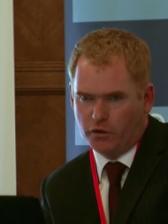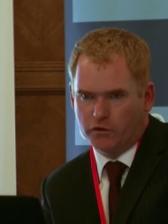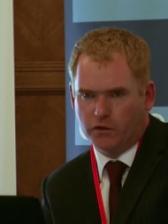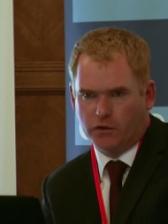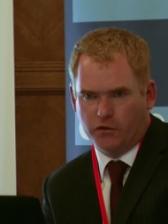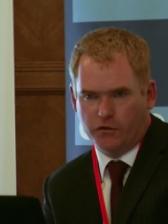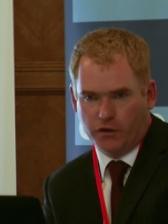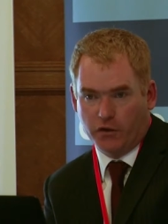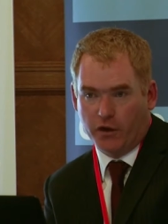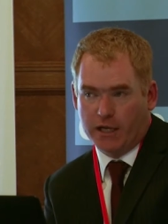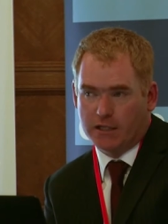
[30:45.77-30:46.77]
to
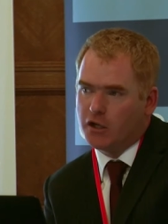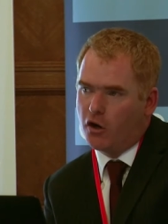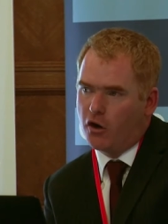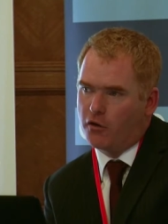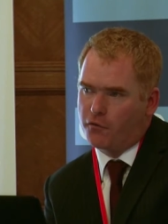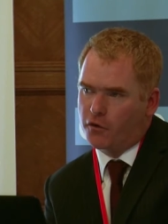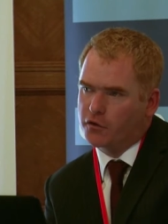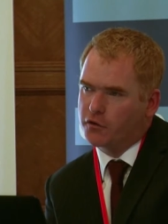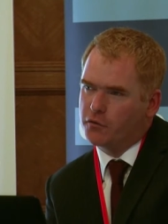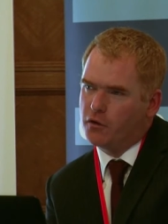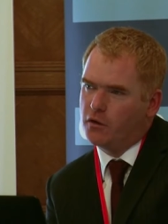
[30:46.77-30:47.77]
consider ADR, first
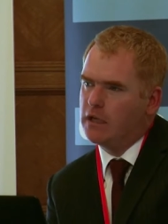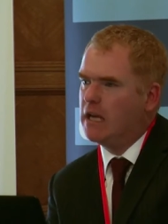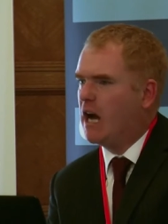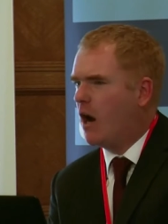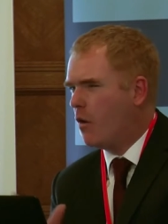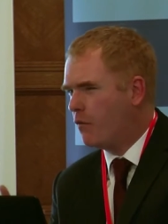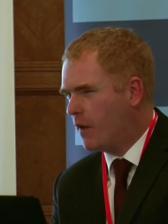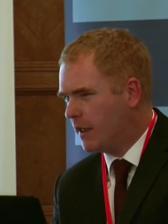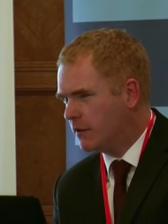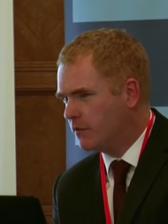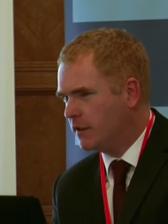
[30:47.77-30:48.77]
of all. How
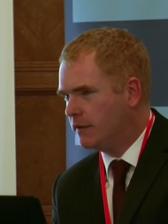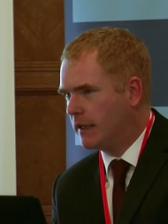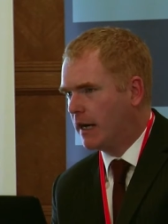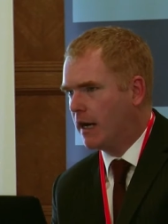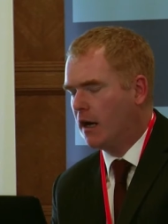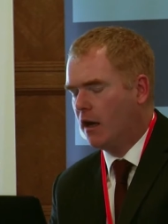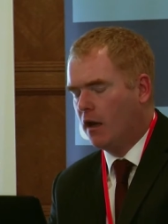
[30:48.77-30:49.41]
effective these are,